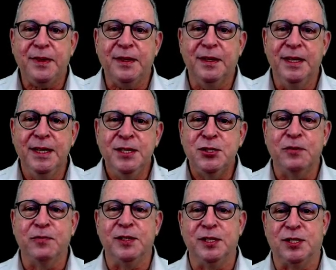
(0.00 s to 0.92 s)
Each of
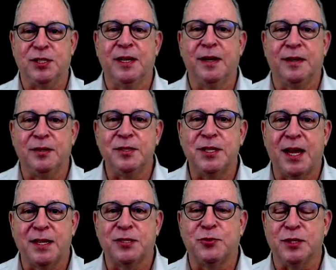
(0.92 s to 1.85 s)
these cells
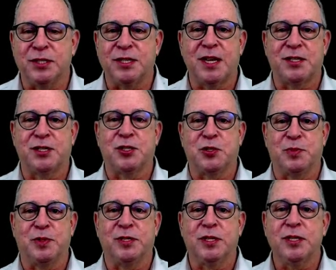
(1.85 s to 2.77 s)
has to assess its
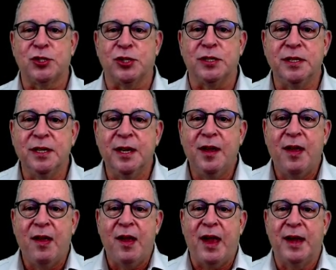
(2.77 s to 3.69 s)
position
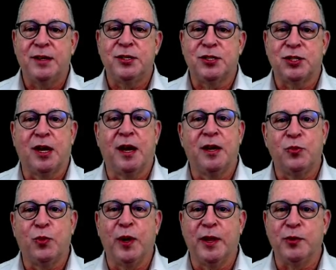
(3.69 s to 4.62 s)
and decide
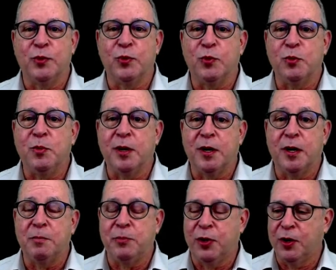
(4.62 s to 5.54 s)
whether it will
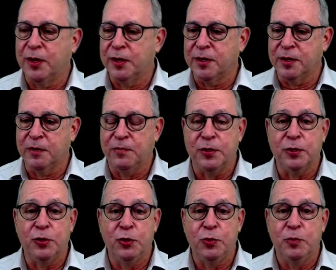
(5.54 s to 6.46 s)
become part of a
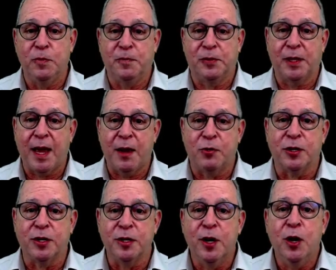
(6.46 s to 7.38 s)
new
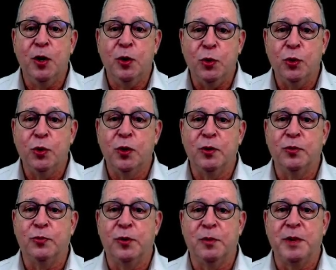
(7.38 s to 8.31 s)
flower or
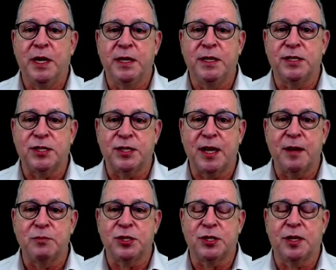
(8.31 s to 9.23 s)
remain a stem
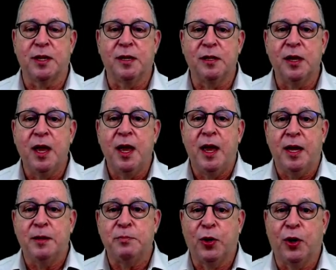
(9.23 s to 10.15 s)
cell
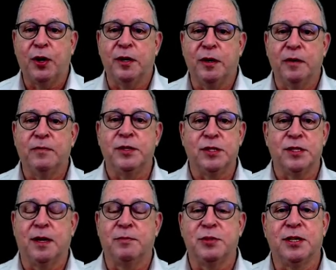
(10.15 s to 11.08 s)
and part of the
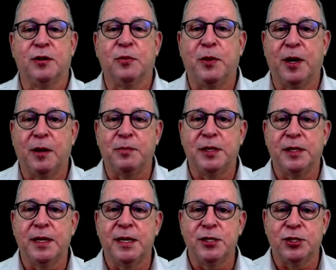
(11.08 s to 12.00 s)
stem cell
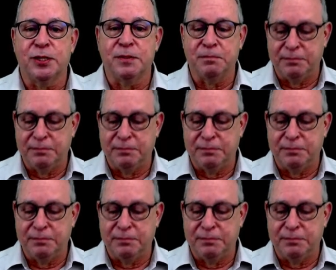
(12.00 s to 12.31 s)
population.